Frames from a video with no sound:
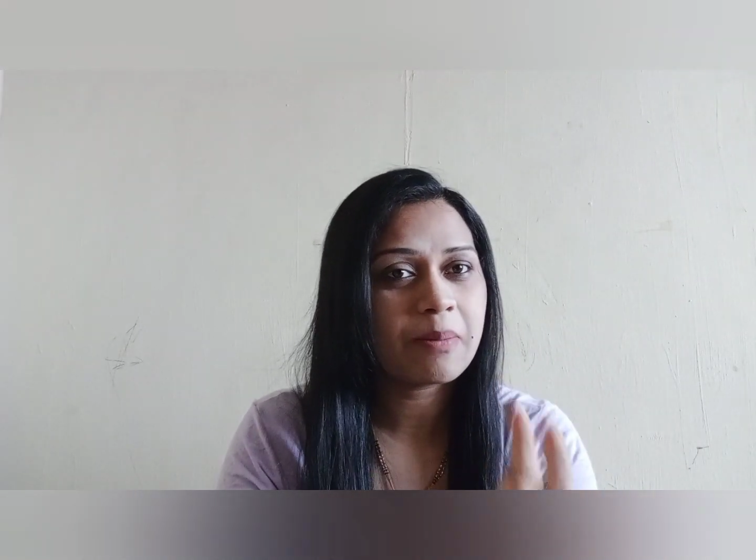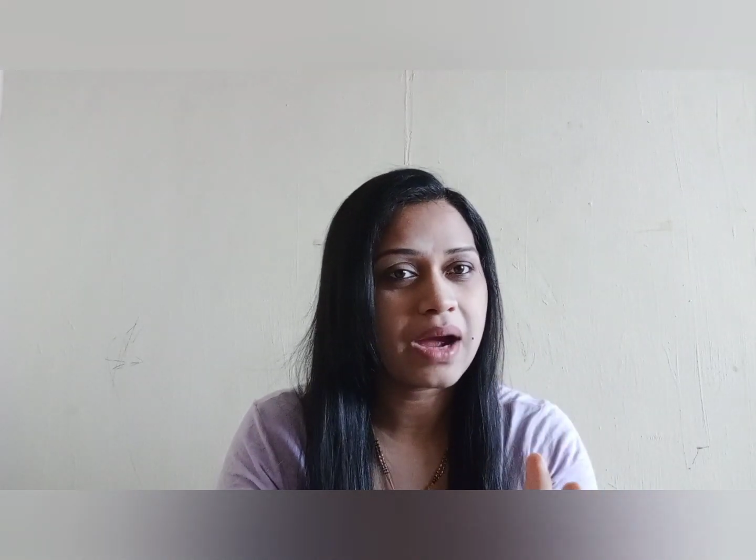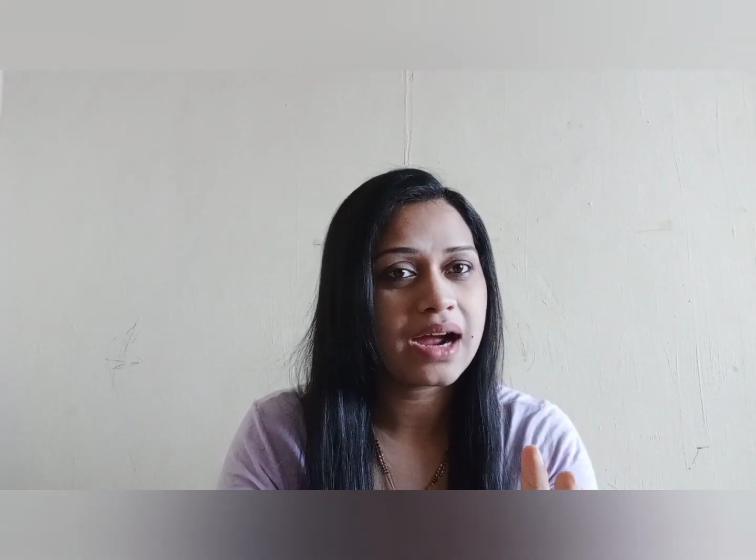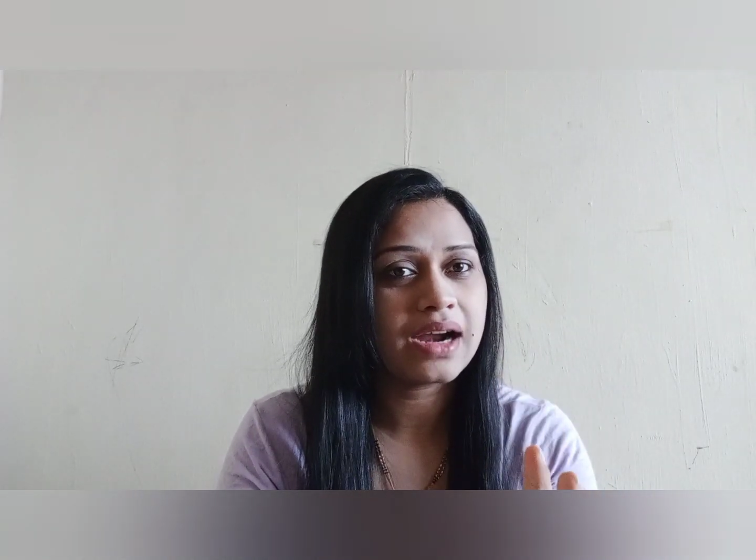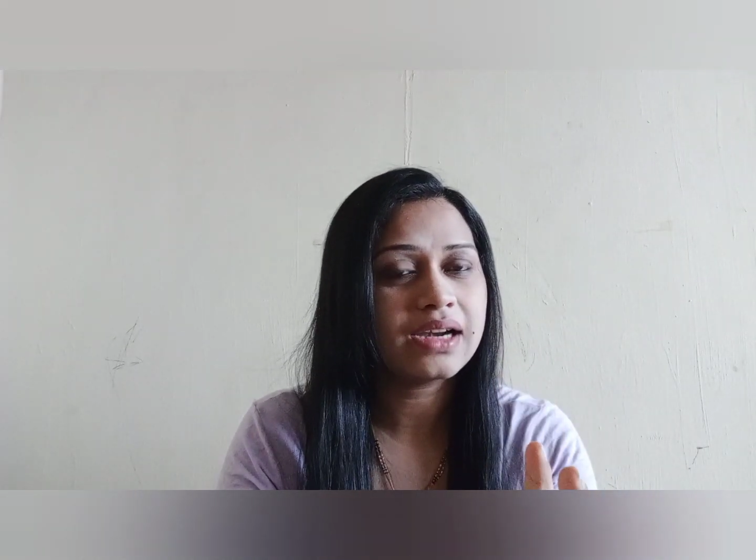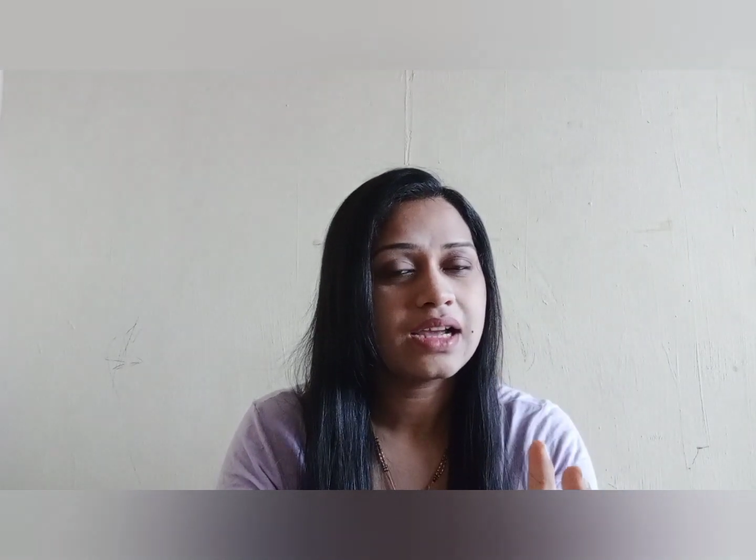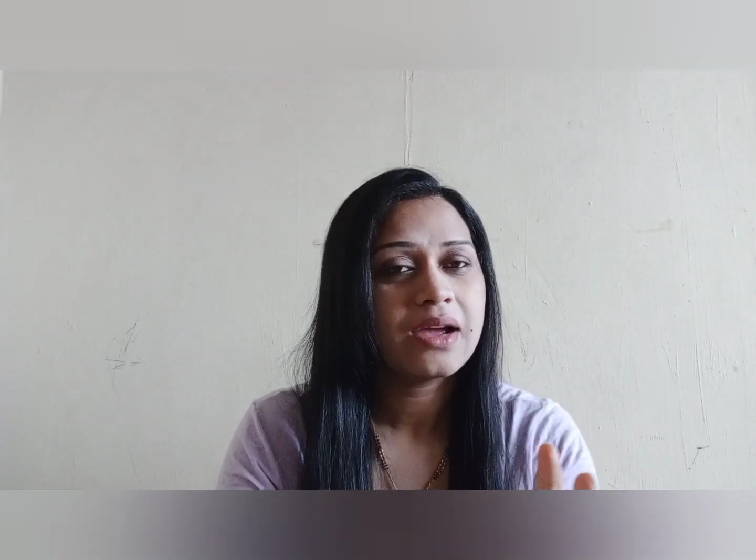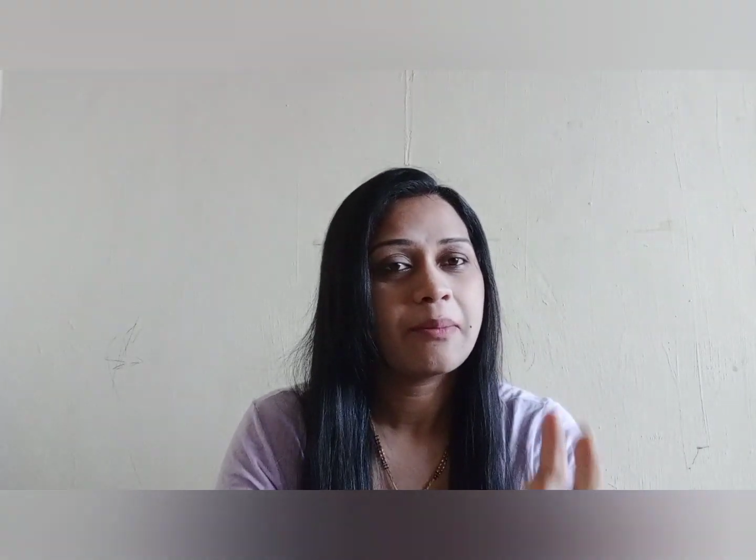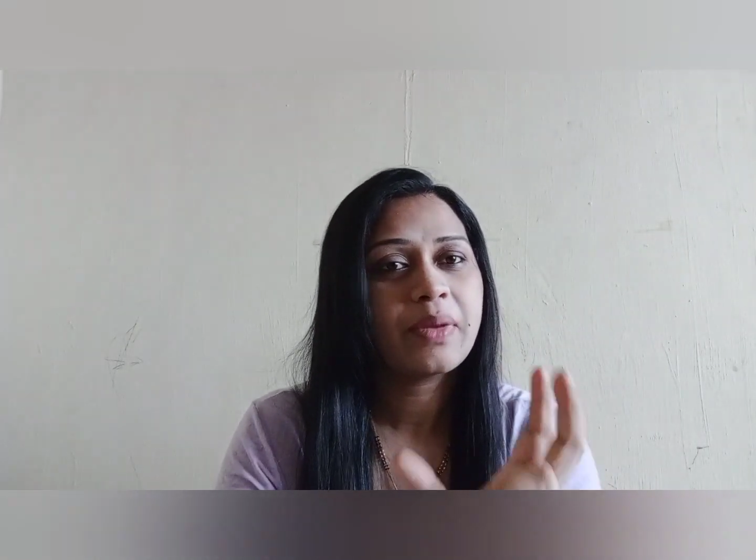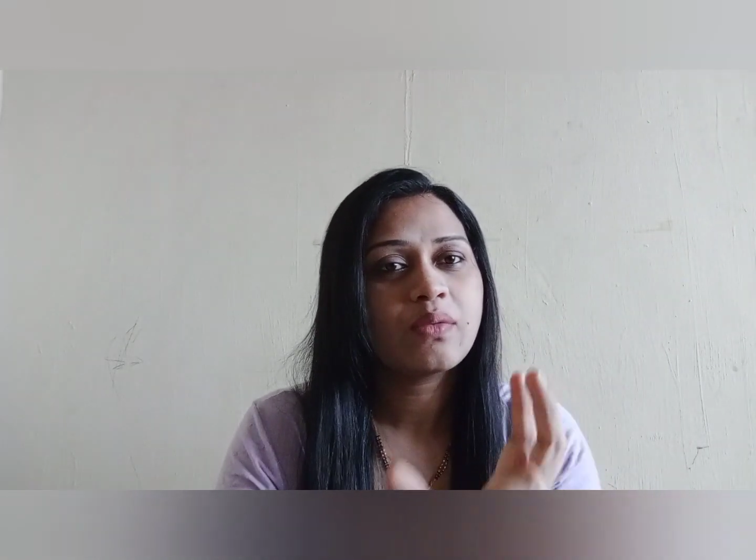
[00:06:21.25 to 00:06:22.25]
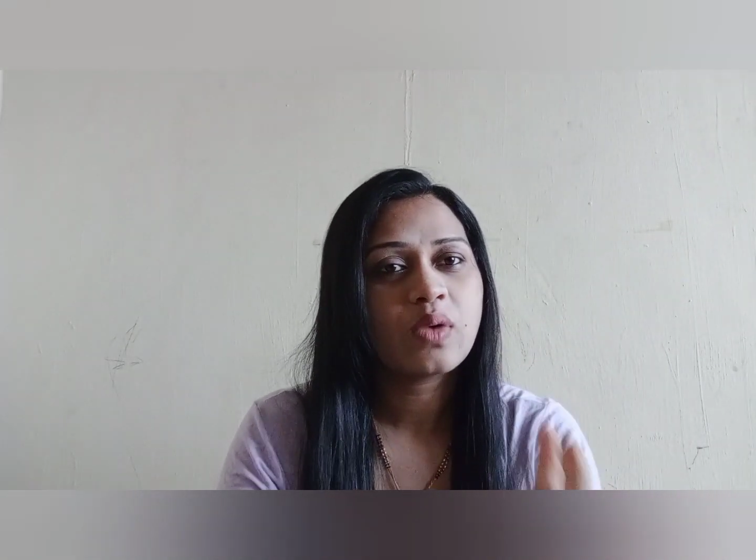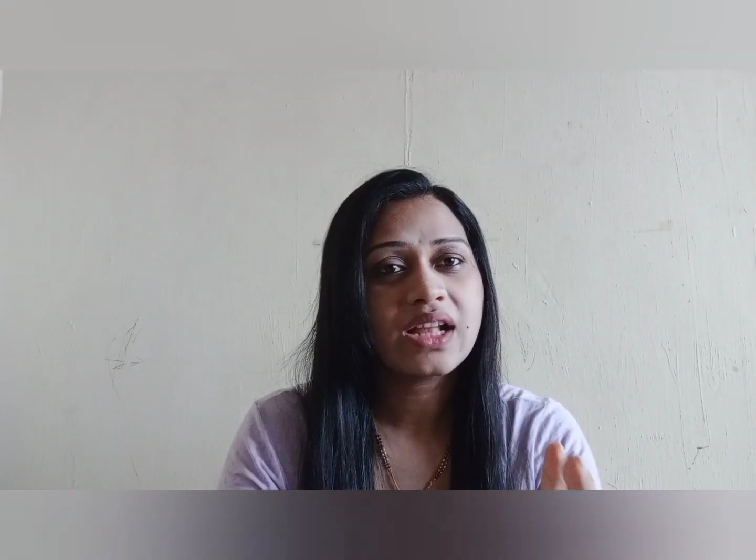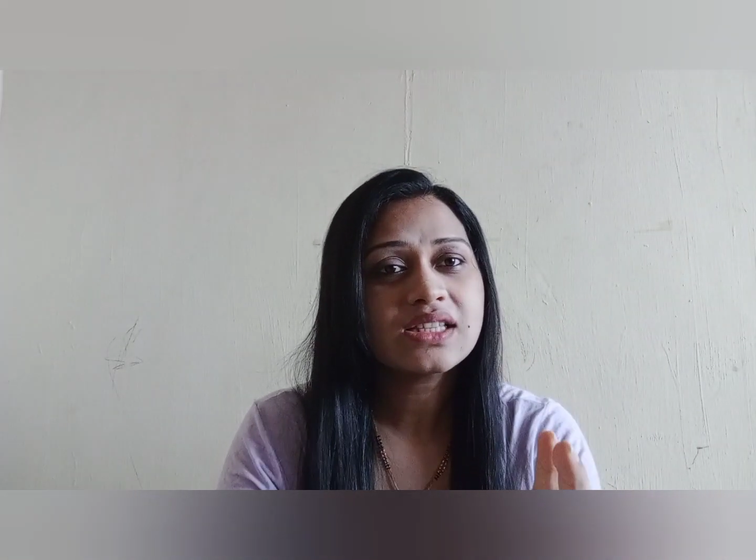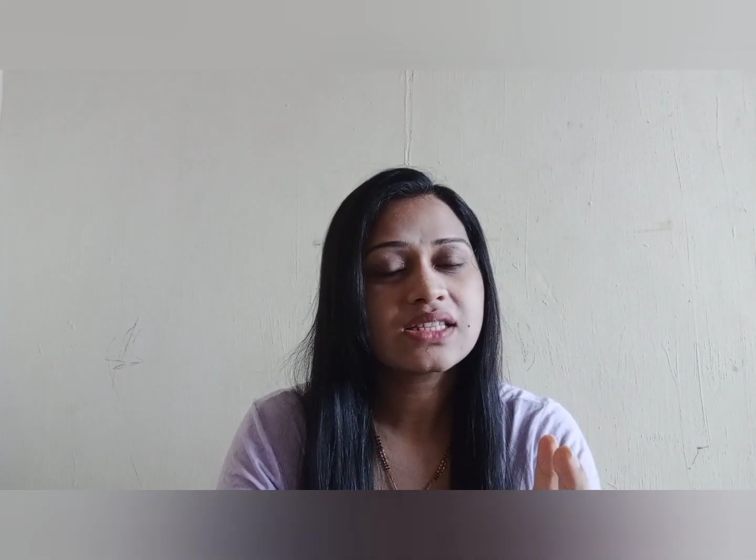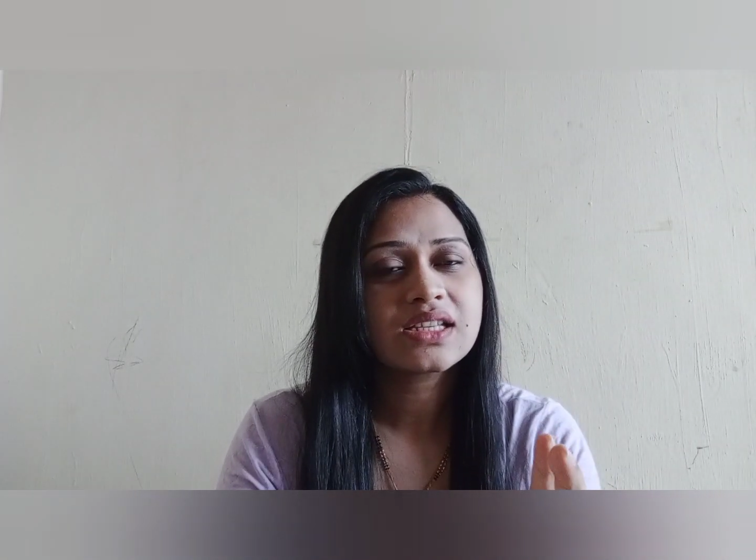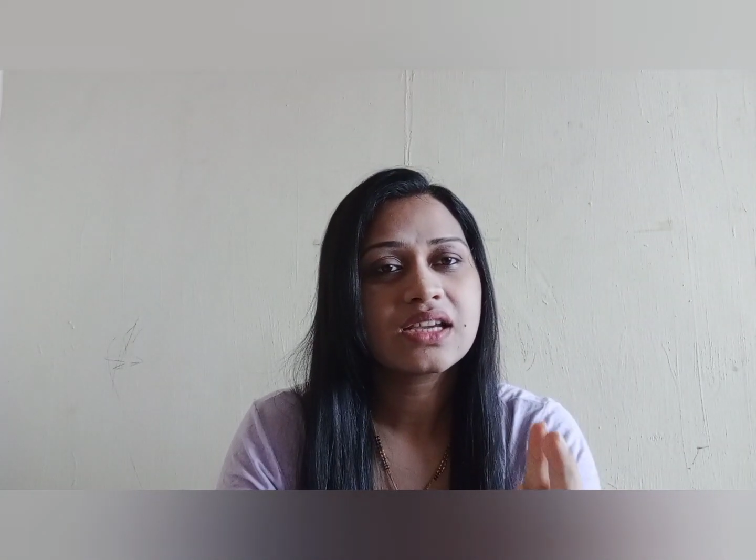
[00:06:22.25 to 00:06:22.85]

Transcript: part. But once